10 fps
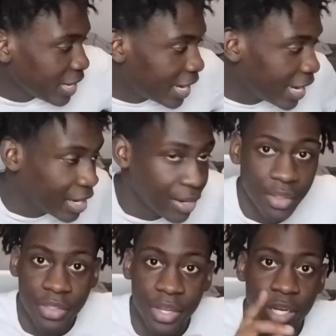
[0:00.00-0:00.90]
And
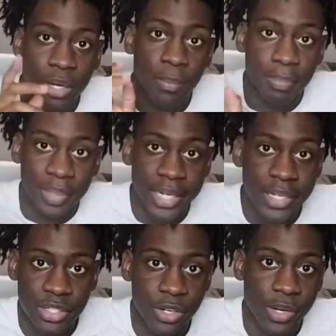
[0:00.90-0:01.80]
the
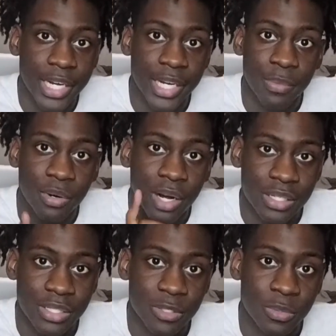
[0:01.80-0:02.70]
bleached gray will
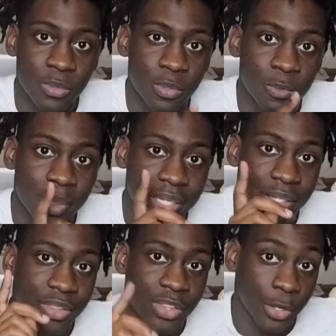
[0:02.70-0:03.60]
also will be
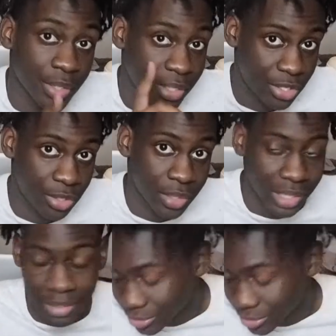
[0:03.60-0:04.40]
$32.